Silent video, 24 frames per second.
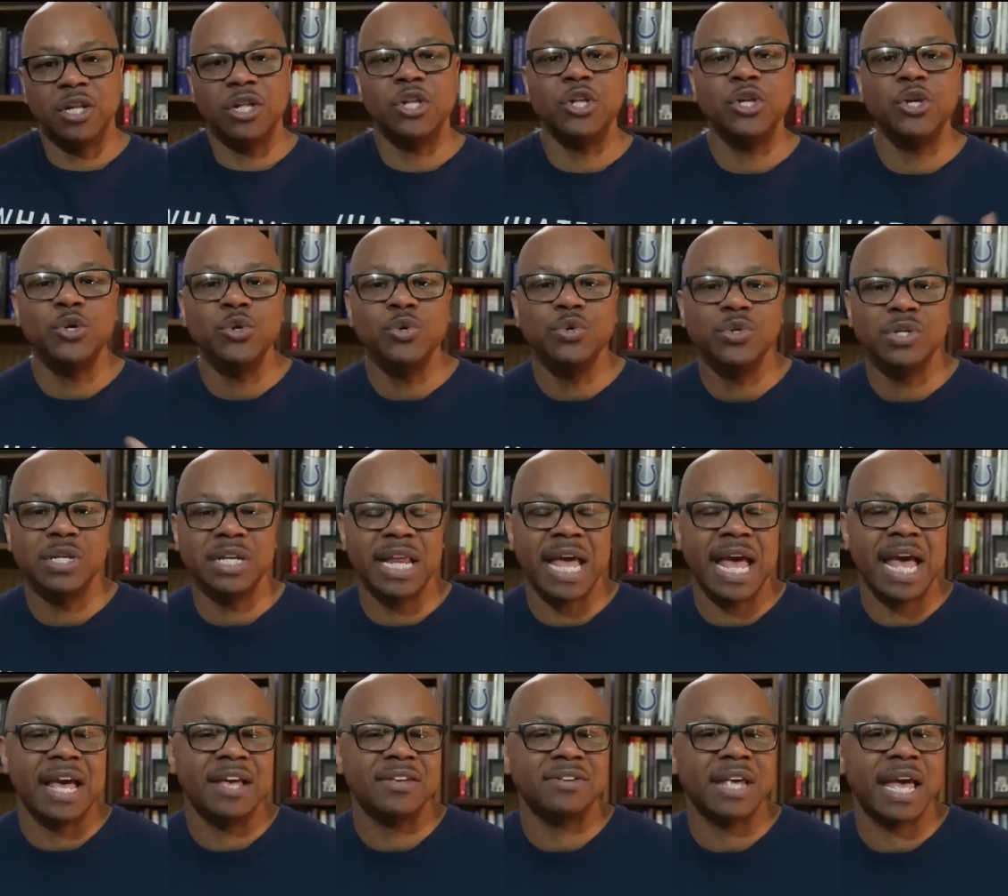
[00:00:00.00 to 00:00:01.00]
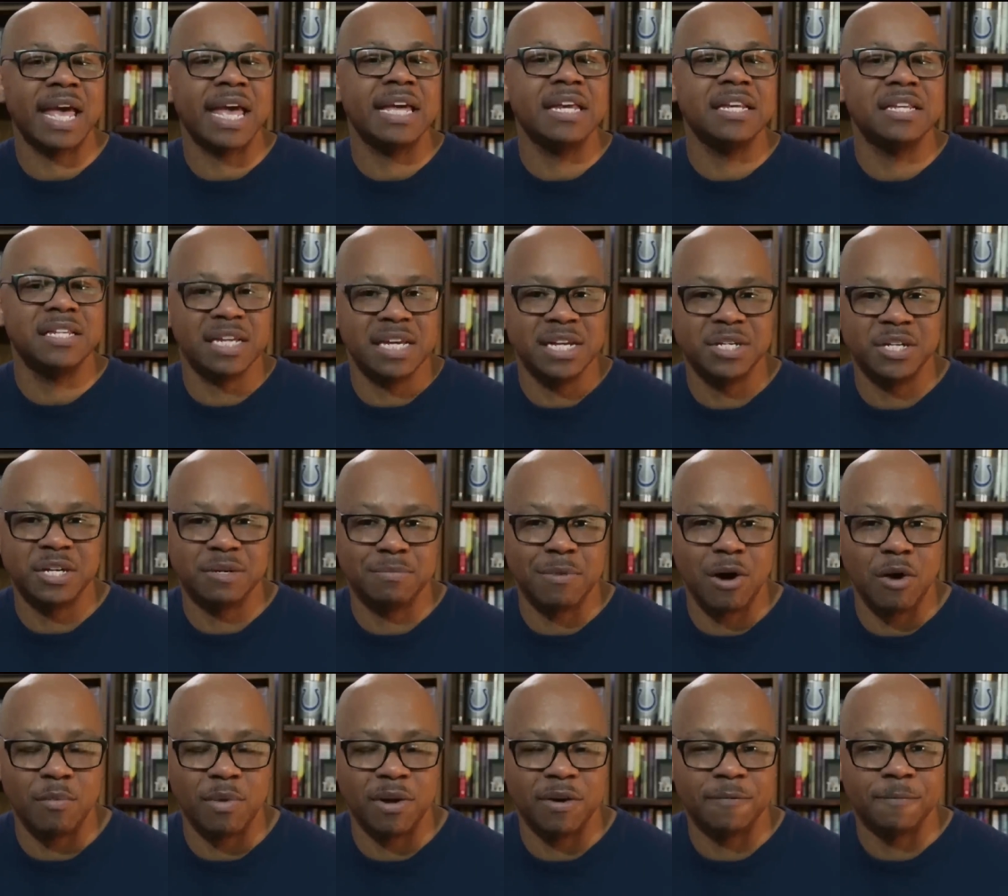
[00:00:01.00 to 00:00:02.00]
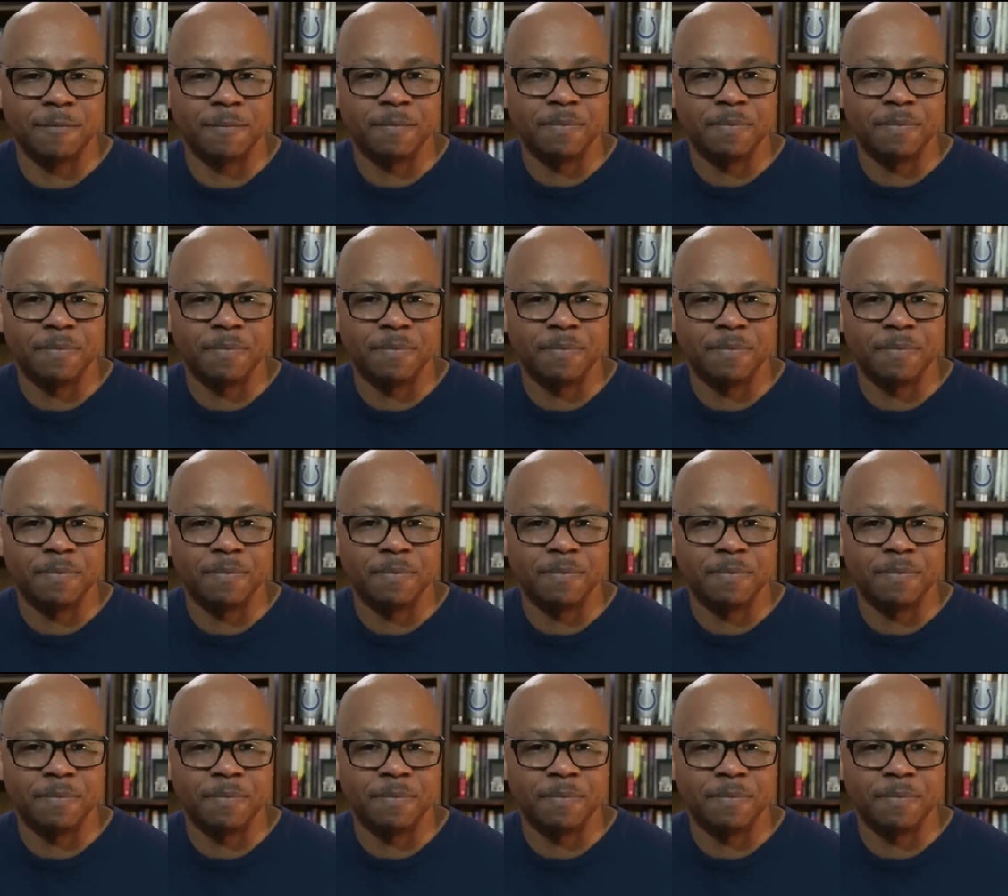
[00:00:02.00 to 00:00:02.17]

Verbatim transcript: Use it as a teaching moment.